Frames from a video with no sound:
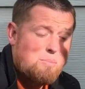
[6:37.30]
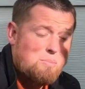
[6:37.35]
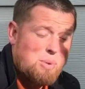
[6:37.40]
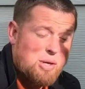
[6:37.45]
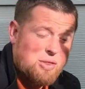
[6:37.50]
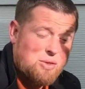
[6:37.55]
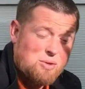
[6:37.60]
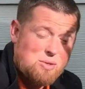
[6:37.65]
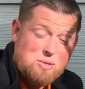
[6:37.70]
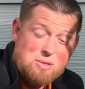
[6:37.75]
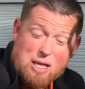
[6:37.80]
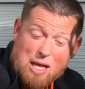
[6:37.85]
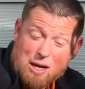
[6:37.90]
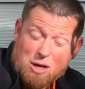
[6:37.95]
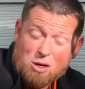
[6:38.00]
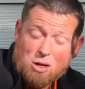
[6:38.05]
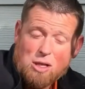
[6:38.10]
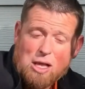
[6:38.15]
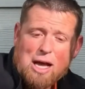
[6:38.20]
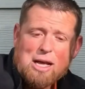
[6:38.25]
But those
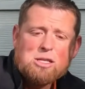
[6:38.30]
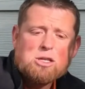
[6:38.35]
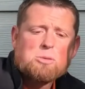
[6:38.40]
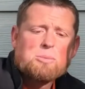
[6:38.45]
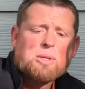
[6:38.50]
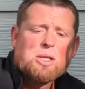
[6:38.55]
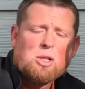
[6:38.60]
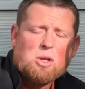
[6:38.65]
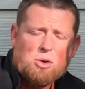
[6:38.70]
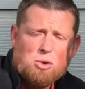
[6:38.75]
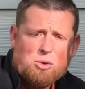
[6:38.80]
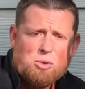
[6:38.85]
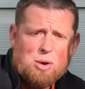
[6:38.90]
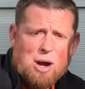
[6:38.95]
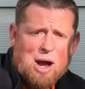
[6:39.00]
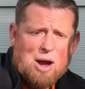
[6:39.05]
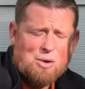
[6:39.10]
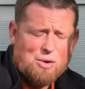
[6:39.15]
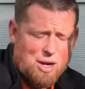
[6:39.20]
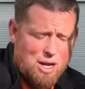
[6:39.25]
lateral lines are below
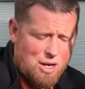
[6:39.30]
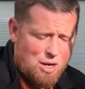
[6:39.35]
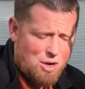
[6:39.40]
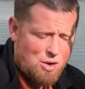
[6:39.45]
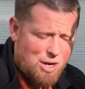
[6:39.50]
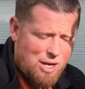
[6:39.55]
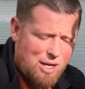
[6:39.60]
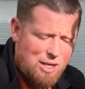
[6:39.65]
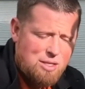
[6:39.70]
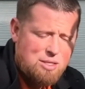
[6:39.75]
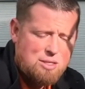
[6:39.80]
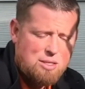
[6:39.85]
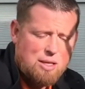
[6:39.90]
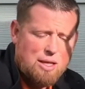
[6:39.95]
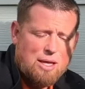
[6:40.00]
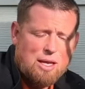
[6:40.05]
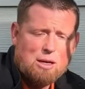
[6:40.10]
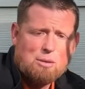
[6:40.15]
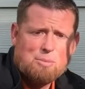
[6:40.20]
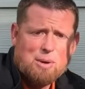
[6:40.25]
ground and are
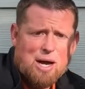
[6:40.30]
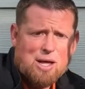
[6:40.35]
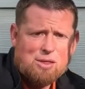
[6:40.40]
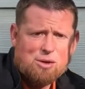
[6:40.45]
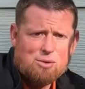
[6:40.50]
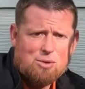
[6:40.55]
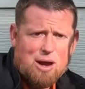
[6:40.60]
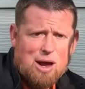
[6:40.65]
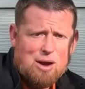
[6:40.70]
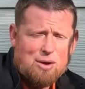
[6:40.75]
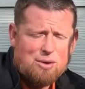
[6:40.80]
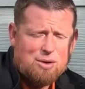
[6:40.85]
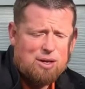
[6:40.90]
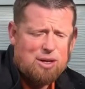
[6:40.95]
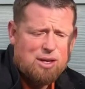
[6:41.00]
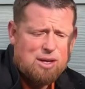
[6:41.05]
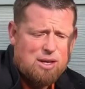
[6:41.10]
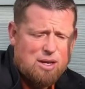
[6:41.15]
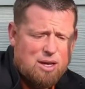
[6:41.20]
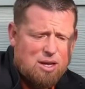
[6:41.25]
insulated by the ground,
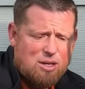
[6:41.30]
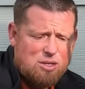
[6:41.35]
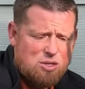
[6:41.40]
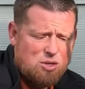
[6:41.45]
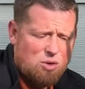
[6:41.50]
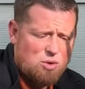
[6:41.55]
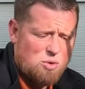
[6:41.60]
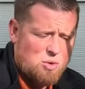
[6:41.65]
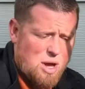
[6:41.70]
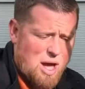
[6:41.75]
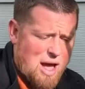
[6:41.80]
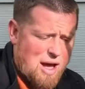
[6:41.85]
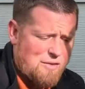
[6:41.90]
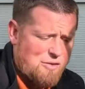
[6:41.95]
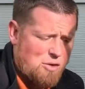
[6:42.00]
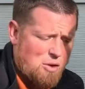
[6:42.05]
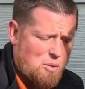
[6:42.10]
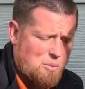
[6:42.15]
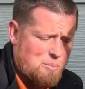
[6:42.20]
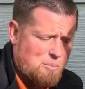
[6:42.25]
so have
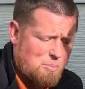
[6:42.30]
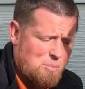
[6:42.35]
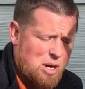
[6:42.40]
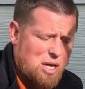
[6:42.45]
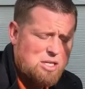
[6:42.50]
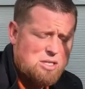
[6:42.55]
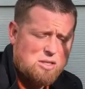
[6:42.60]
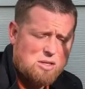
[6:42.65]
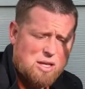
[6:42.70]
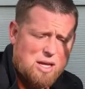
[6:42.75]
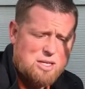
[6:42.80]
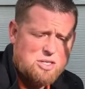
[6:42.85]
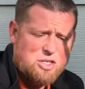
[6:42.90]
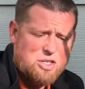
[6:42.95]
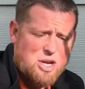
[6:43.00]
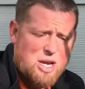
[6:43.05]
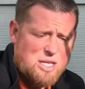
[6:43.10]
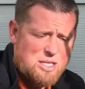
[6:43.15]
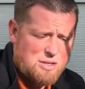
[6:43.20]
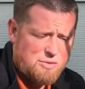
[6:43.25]
much less
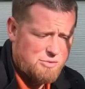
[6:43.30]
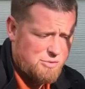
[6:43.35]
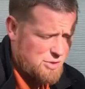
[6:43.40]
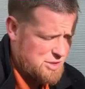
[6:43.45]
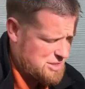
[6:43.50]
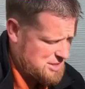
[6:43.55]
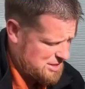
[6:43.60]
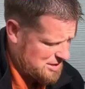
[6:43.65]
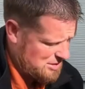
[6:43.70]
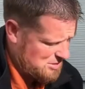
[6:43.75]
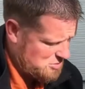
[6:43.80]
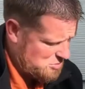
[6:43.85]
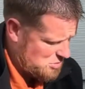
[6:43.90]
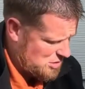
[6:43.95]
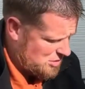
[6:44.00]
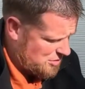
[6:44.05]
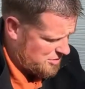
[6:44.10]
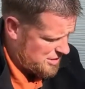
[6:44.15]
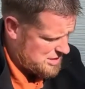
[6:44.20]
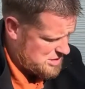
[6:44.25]
chance of freezing,
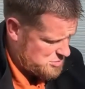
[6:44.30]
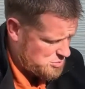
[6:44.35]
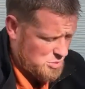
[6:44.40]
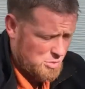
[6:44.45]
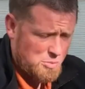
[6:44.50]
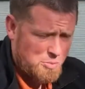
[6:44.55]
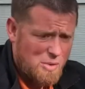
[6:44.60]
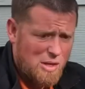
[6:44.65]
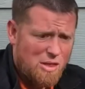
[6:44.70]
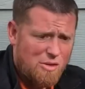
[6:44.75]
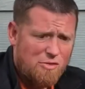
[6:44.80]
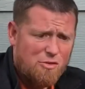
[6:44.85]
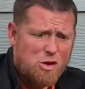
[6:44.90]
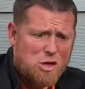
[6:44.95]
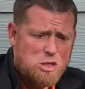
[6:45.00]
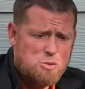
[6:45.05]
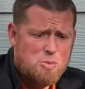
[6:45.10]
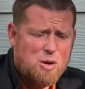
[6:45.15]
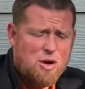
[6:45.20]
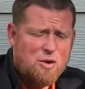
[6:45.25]
while this will be the
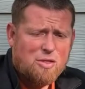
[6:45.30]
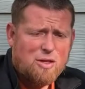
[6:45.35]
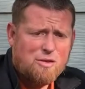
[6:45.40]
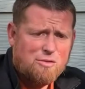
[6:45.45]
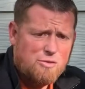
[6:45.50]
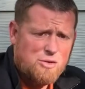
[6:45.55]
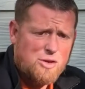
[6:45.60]
first part that